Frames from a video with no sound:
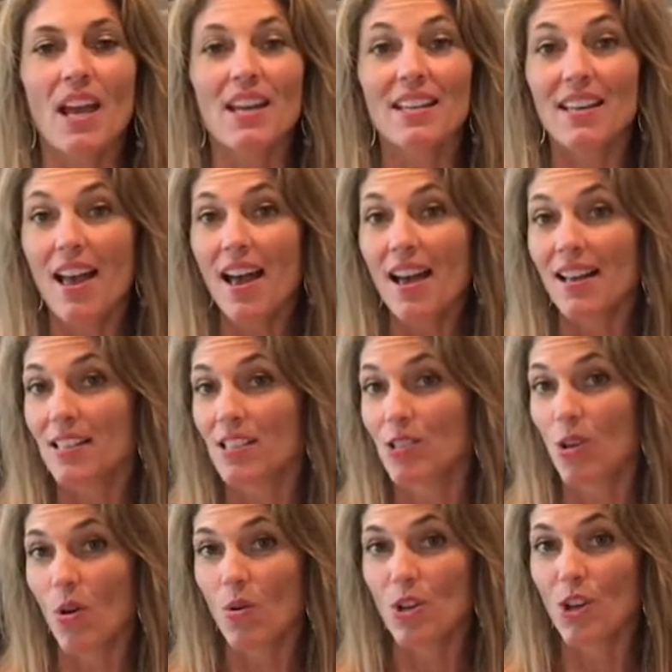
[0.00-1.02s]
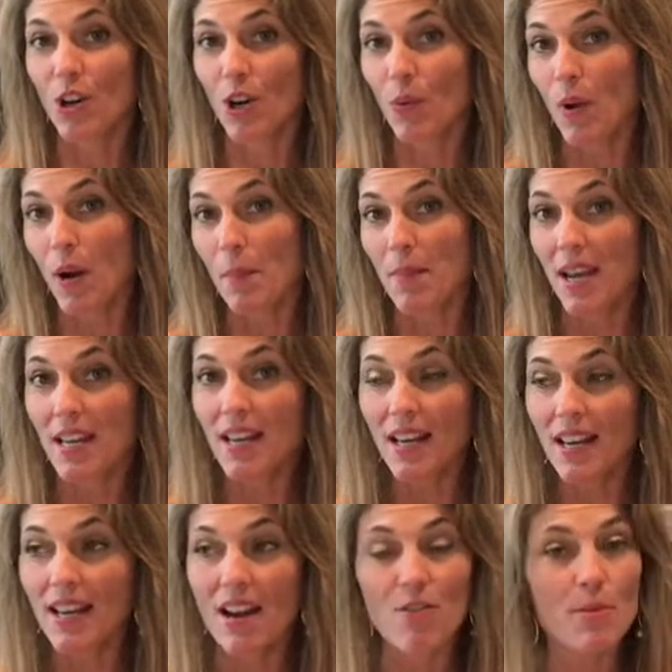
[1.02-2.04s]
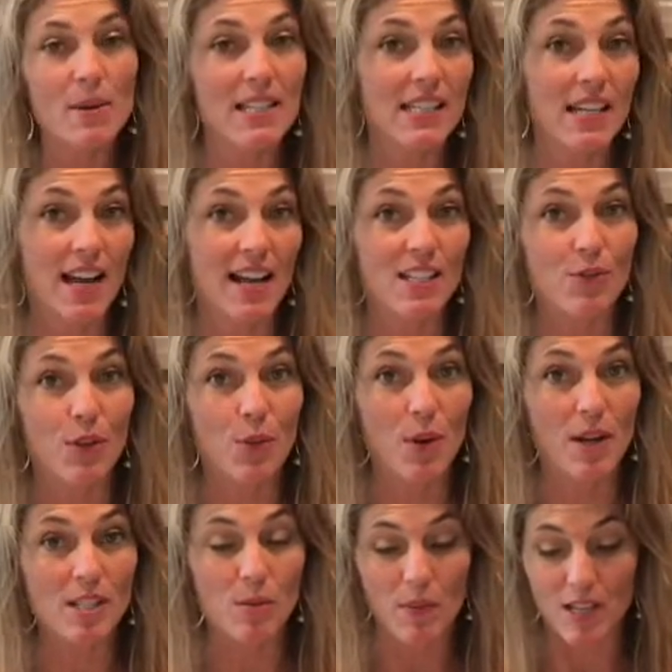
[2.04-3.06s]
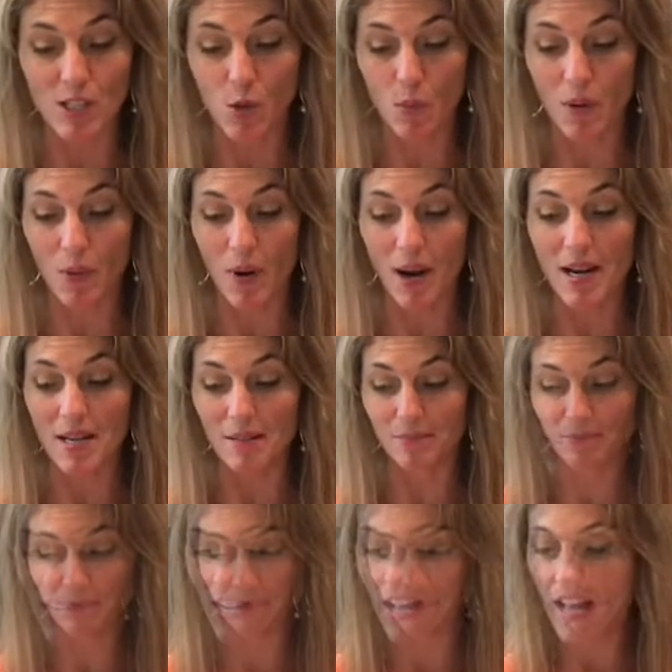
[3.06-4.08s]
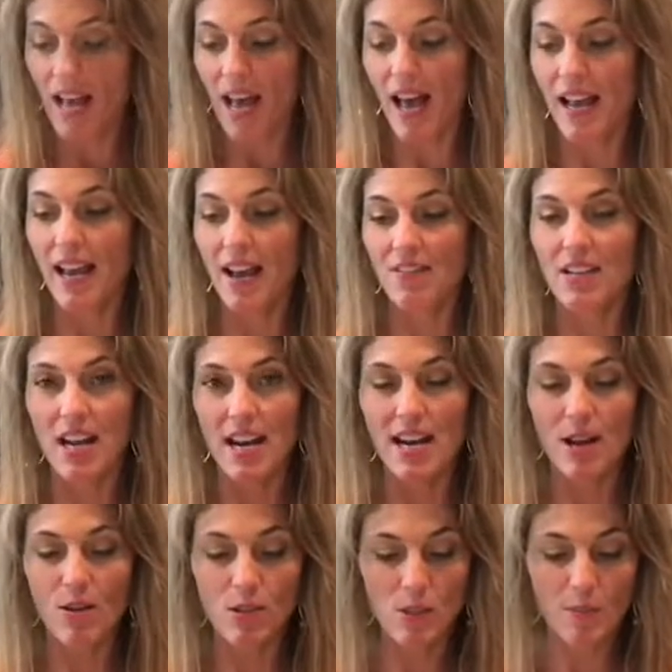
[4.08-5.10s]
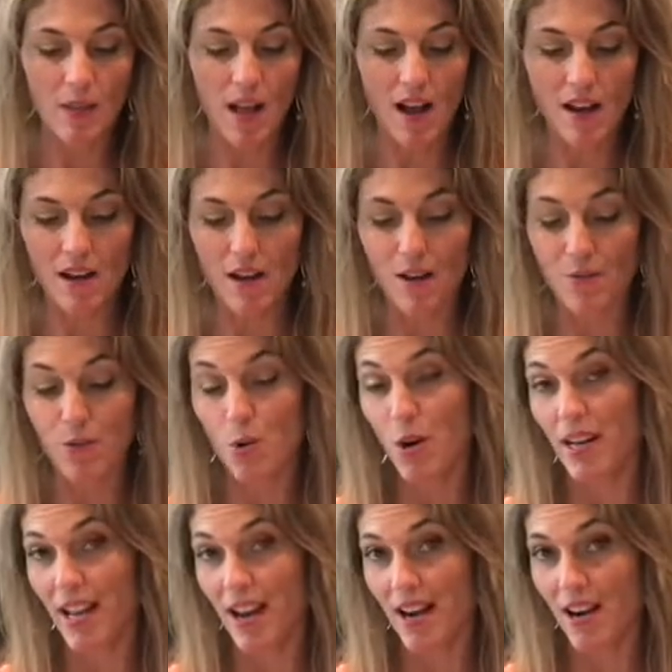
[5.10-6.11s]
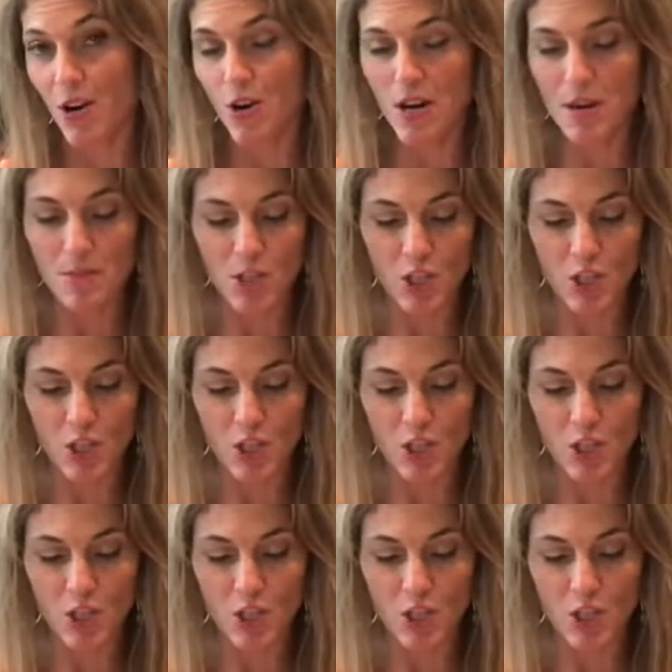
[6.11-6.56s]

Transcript: yeah, so you're gonna wanna make it, and everybody's gonna ask for the recipe, so be ready. I have an 8-ounce block of organic cream